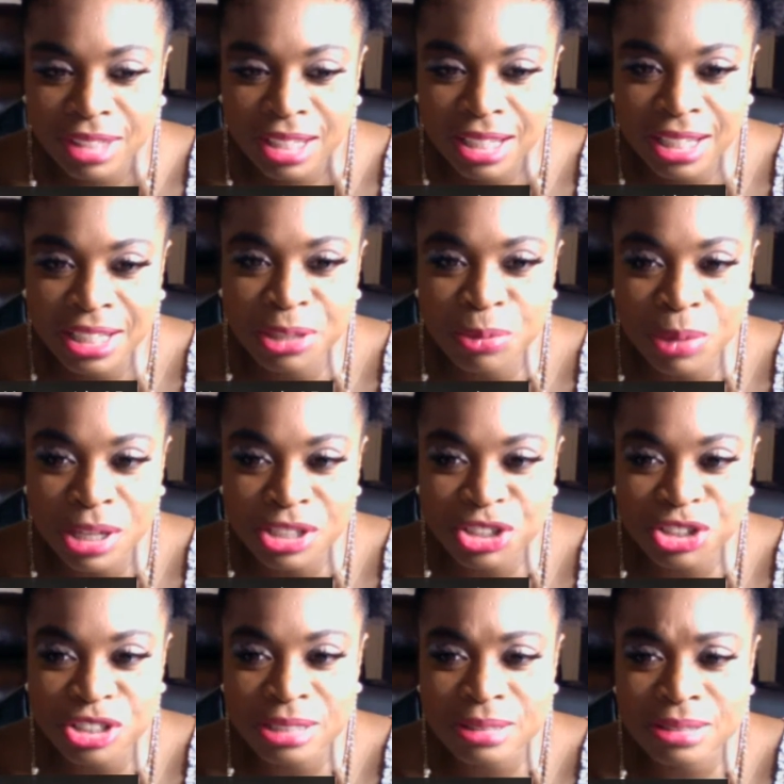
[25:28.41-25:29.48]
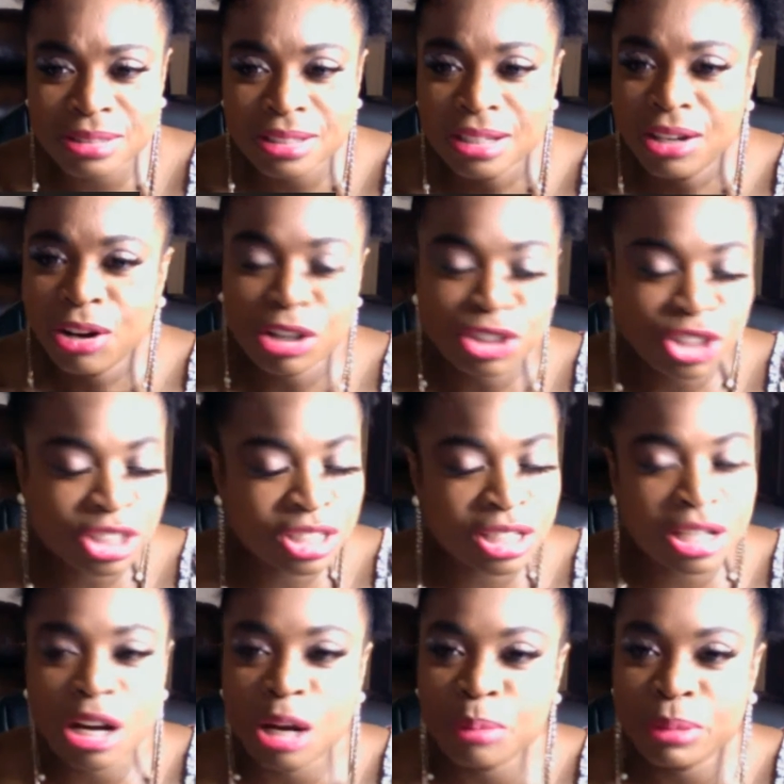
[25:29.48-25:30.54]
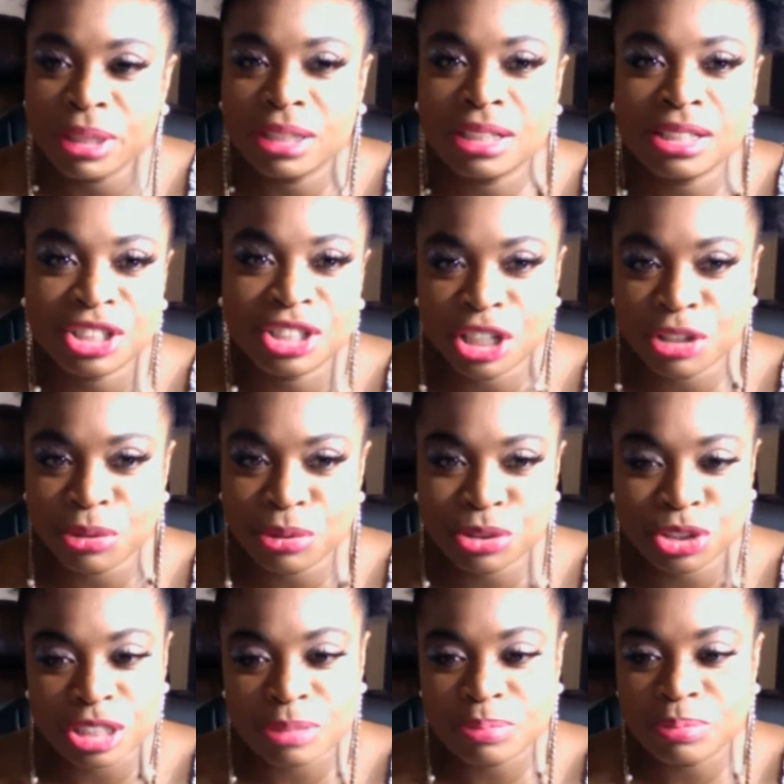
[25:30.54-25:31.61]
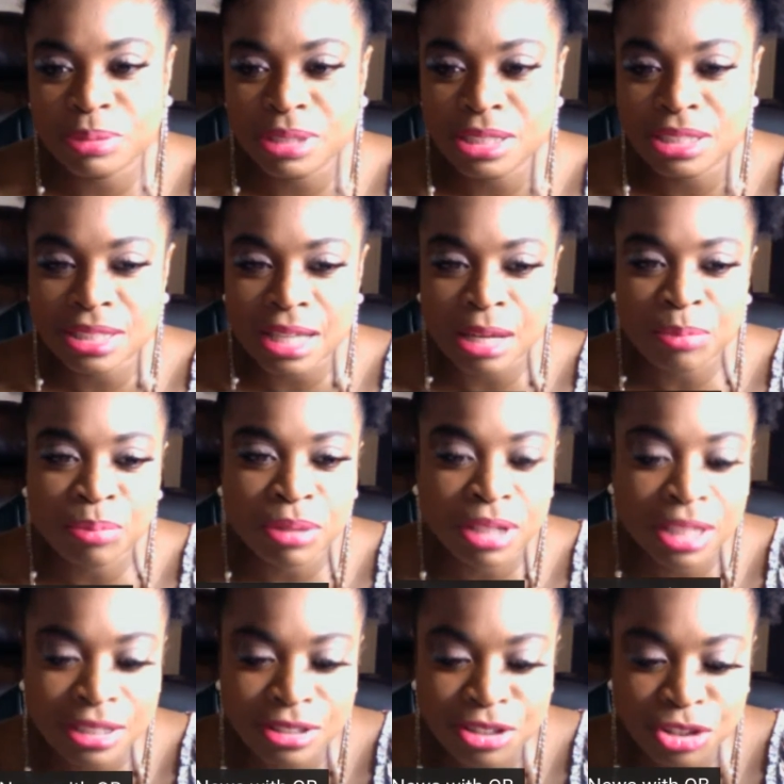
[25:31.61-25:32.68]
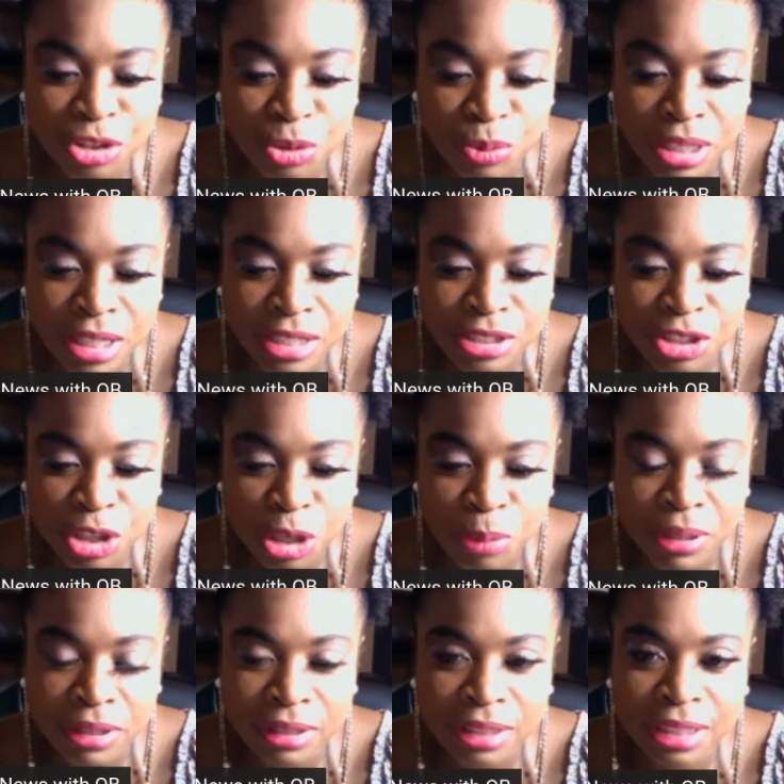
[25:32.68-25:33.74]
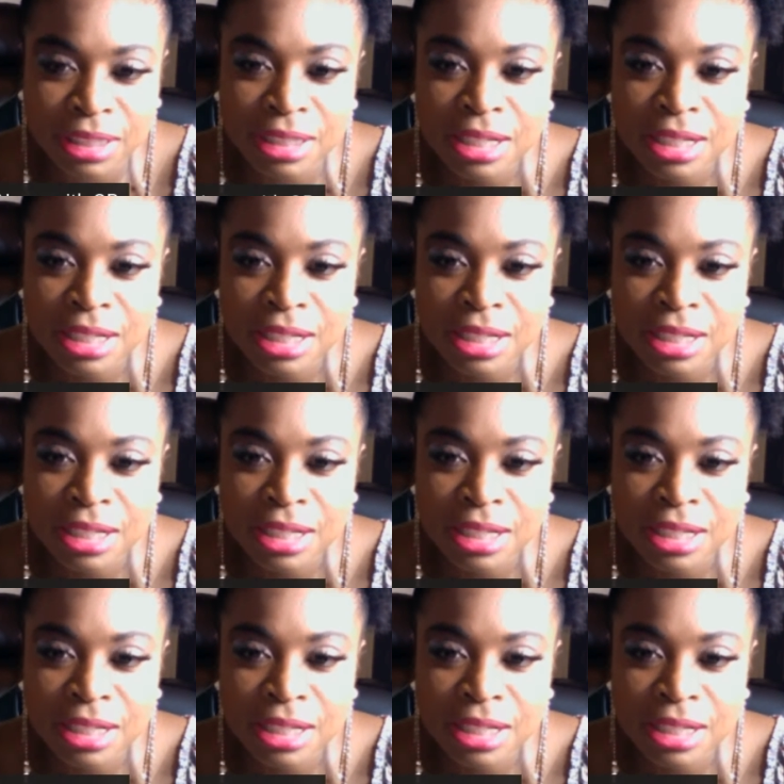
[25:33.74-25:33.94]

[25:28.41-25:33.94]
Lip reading: any questions or just a comment in general, just please type it in so we can talk about it.